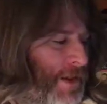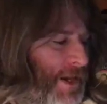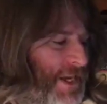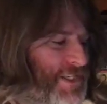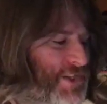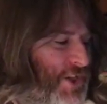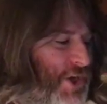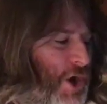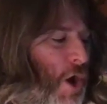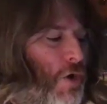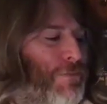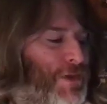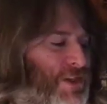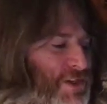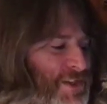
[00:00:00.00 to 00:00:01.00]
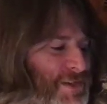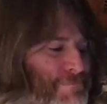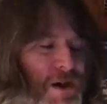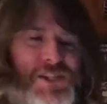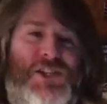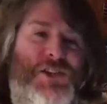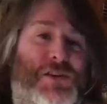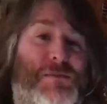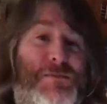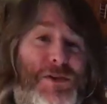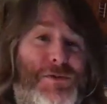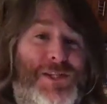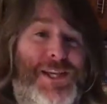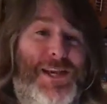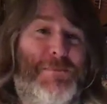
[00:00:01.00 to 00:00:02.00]
is the Colman's Mustard
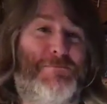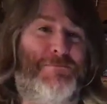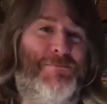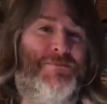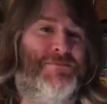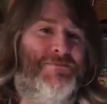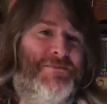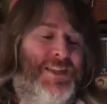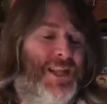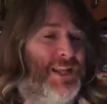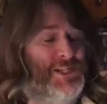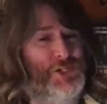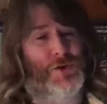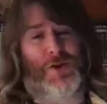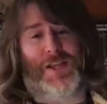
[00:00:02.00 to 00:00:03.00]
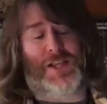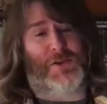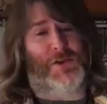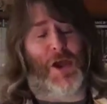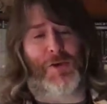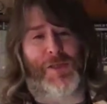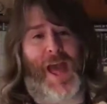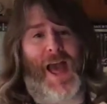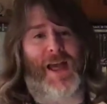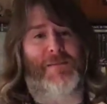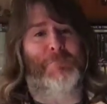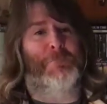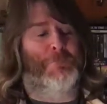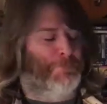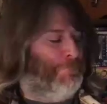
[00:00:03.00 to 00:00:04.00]
Museum? Surely you know that.
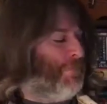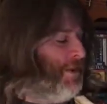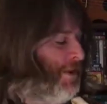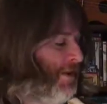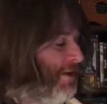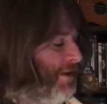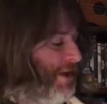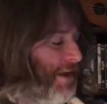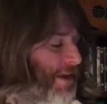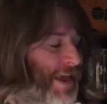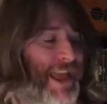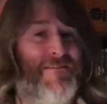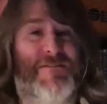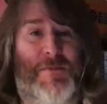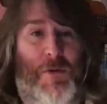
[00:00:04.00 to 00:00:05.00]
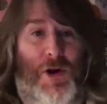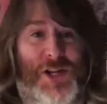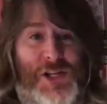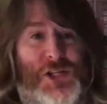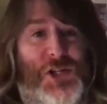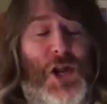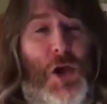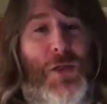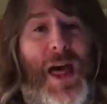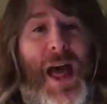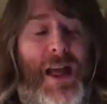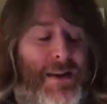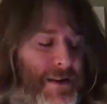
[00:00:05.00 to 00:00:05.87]
Everybody should know that.